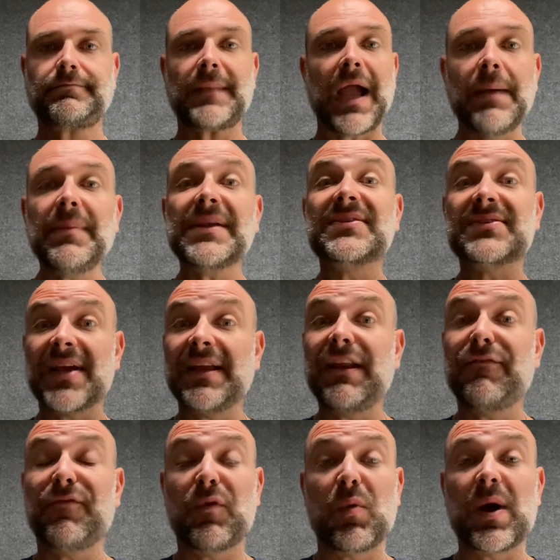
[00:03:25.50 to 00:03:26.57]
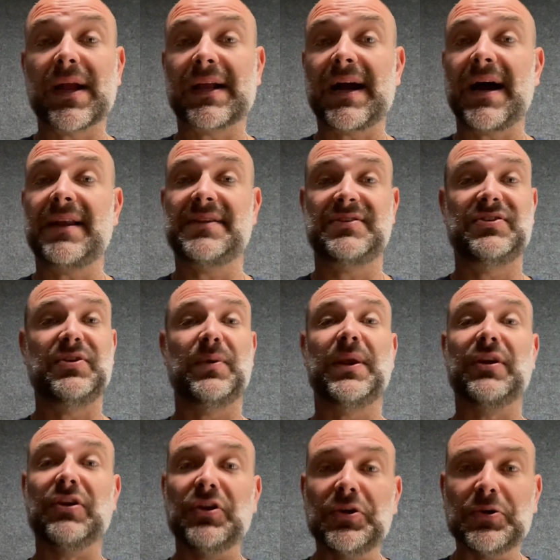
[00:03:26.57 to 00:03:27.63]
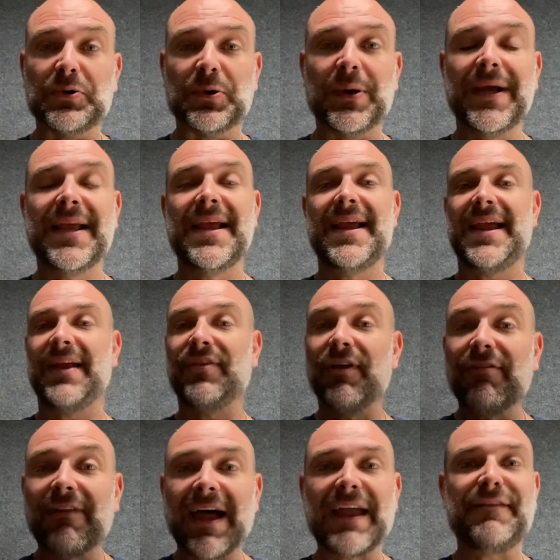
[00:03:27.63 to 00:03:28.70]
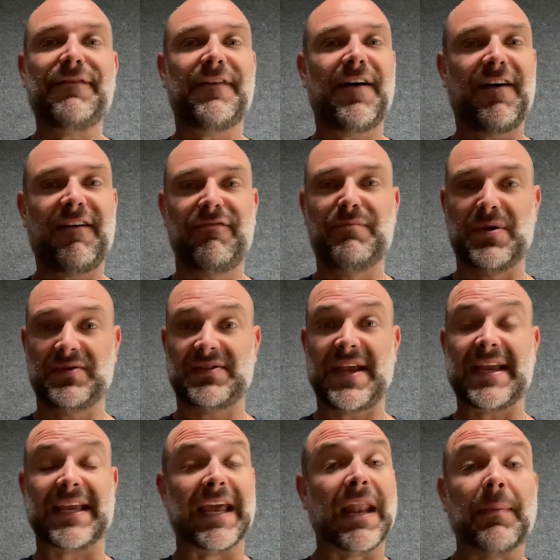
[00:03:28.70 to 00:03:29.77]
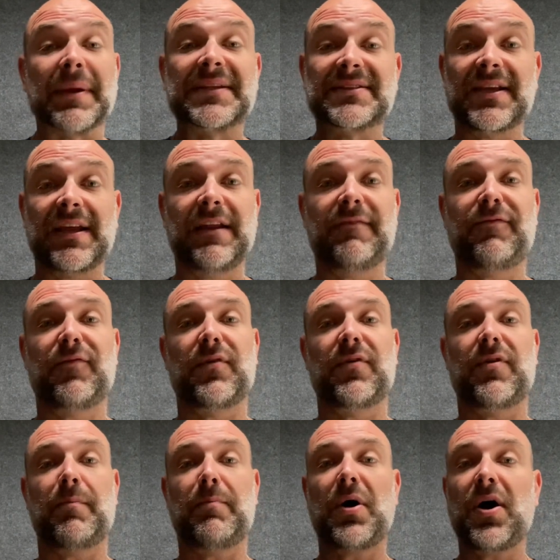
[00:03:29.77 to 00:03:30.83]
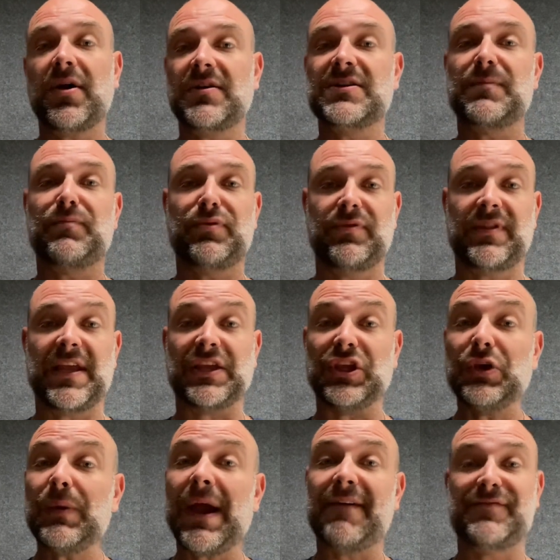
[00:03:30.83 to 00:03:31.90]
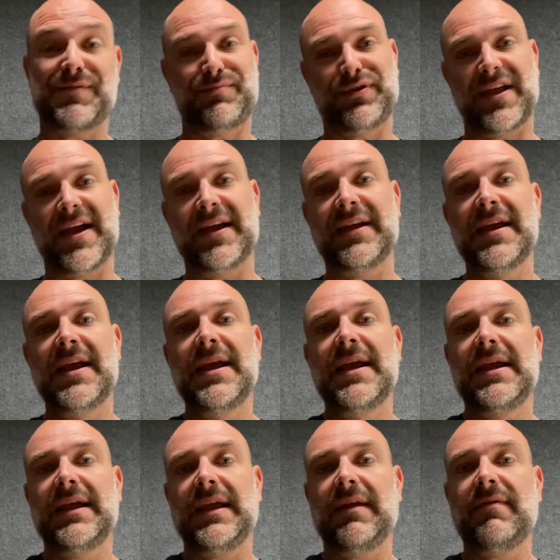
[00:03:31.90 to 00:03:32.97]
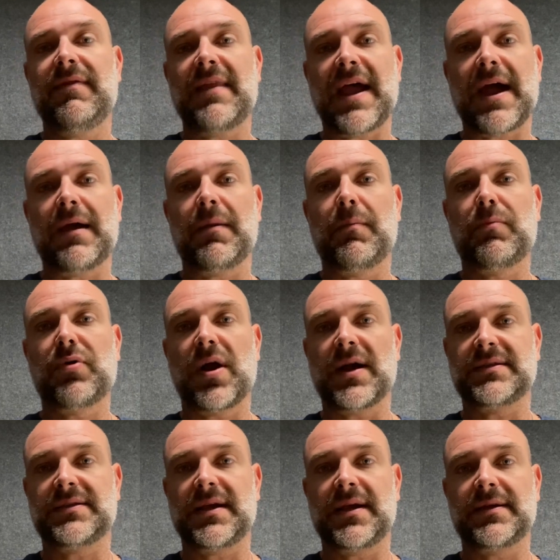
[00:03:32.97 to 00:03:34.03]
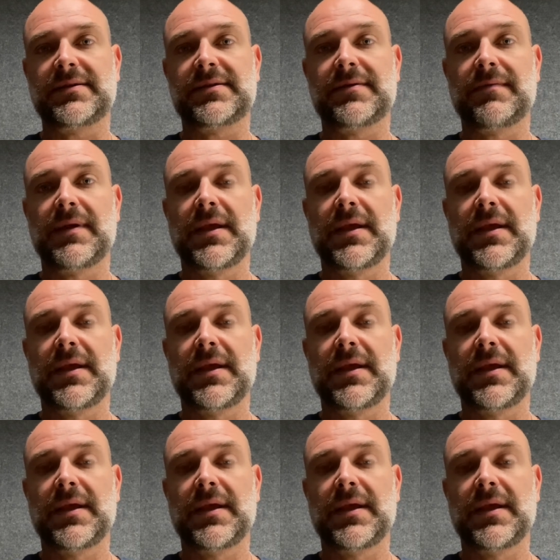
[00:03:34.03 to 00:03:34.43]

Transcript: I'm excited for what God is doing new in the life of Mosaic, and I'm excited for the part that you have to play in that process.